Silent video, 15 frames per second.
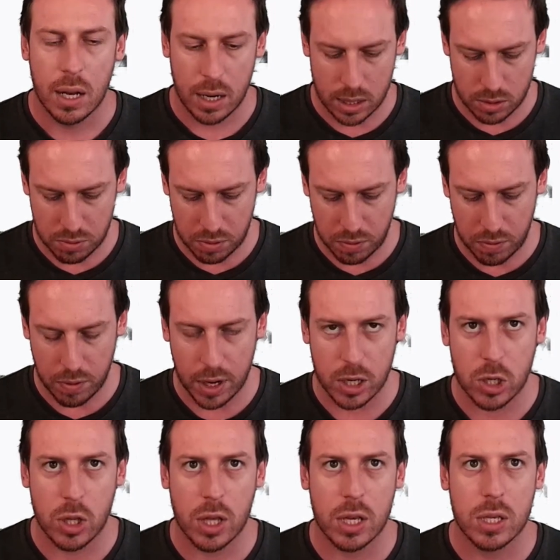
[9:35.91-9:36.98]
let's
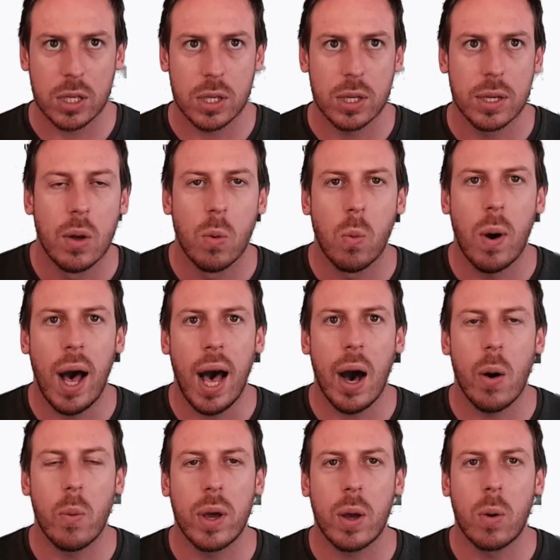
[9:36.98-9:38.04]
refresh this
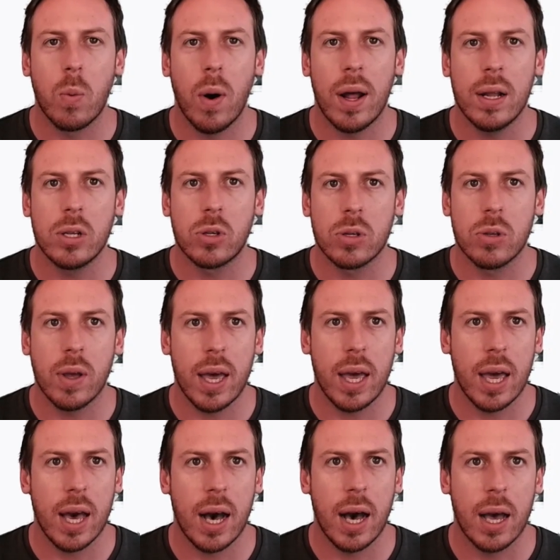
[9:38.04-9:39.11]
wow week one intro to
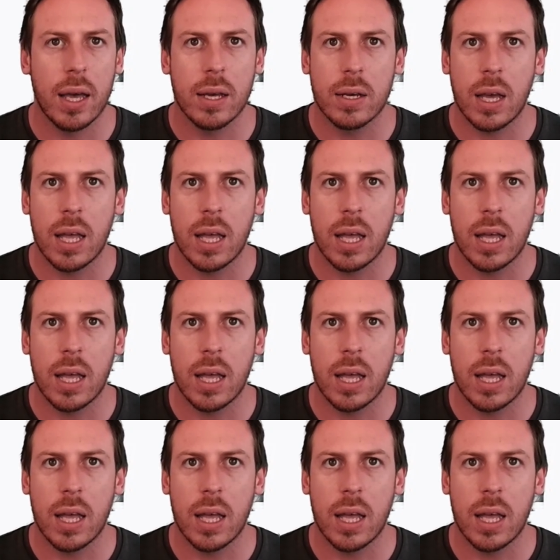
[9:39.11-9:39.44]
ai